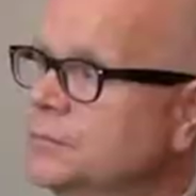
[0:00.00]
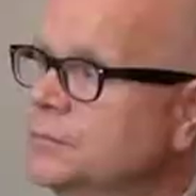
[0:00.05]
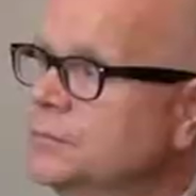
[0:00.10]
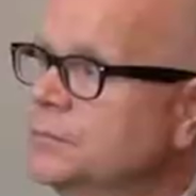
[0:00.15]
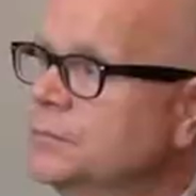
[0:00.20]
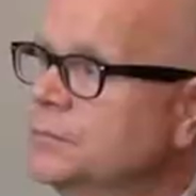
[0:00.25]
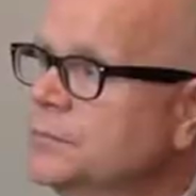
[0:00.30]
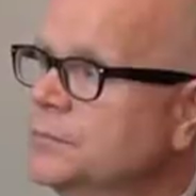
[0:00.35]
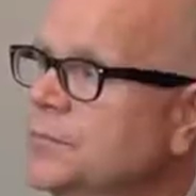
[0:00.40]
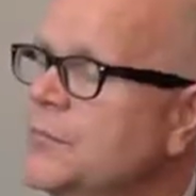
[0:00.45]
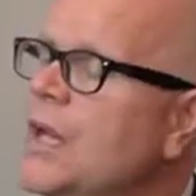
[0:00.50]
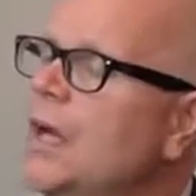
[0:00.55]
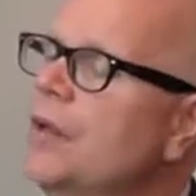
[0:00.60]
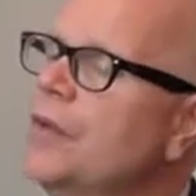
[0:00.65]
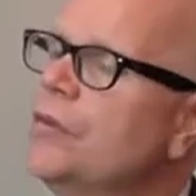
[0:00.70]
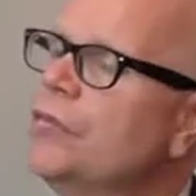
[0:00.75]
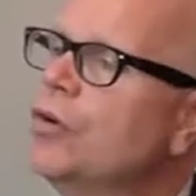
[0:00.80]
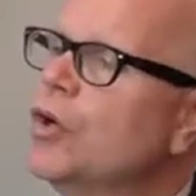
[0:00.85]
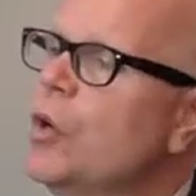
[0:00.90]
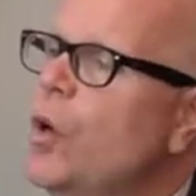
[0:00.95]

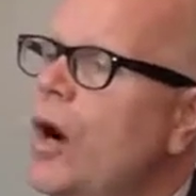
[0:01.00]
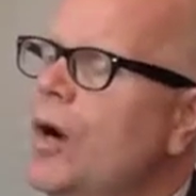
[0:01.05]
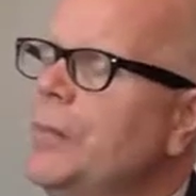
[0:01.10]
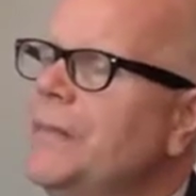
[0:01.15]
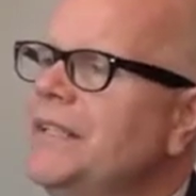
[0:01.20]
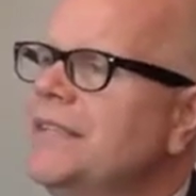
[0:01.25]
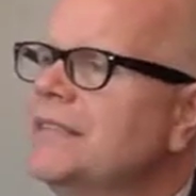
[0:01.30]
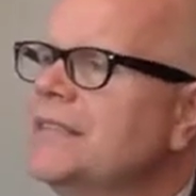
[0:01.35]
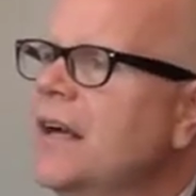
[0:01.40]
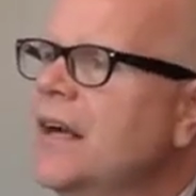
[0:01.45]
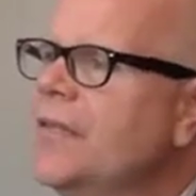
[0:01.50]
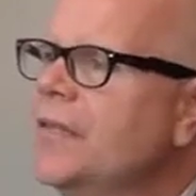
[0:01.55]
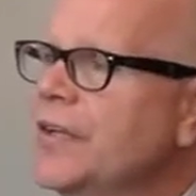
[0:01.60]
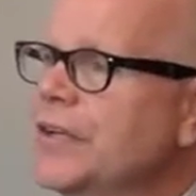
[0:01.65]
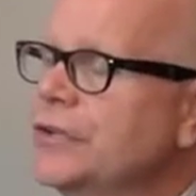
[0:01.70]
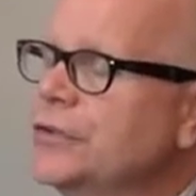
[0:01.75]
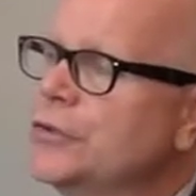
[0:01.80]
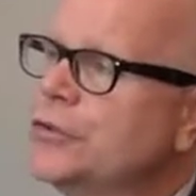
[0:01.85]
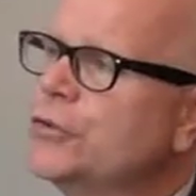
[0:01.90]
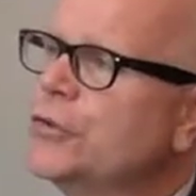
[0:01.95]
The requirement is on the
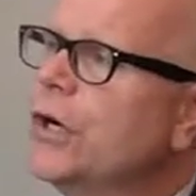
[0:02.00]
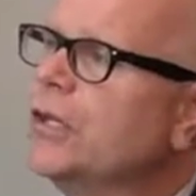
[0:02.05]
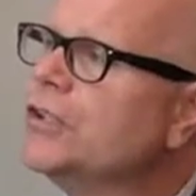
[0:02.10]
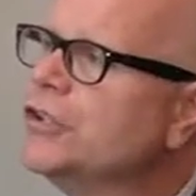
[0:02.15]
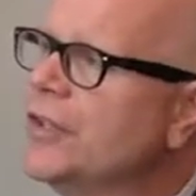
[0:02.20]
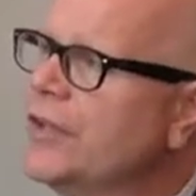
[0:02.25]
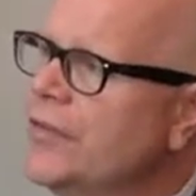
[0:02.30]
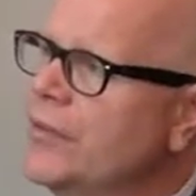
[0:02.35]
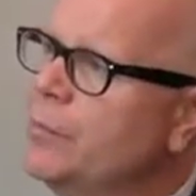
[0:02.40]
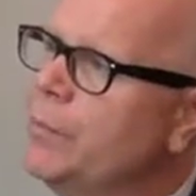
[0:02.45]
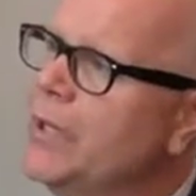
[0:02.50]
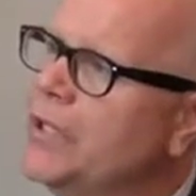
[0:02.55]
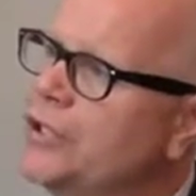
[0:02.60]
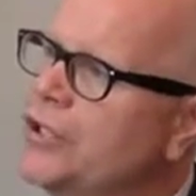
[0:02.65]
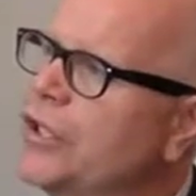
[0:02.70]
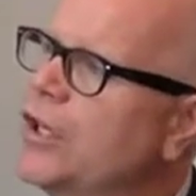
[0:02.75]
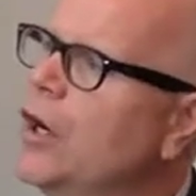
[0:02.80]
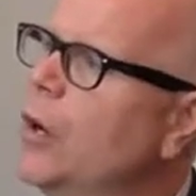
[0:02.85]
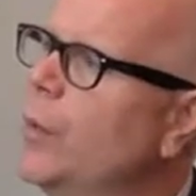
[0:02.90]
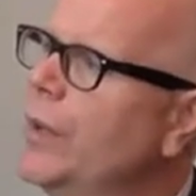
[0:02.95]
construction of the
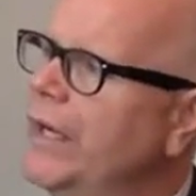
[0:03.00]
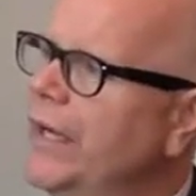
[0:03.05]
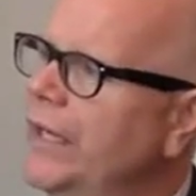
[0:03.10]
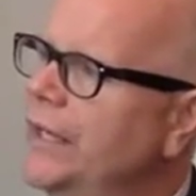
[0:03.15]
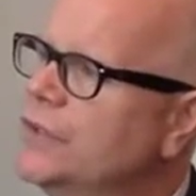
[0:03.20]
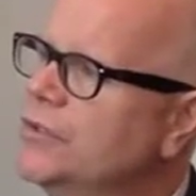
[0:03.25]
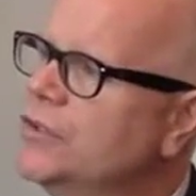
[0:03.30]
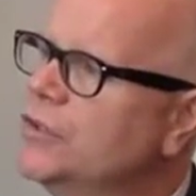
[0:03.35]
budget going in.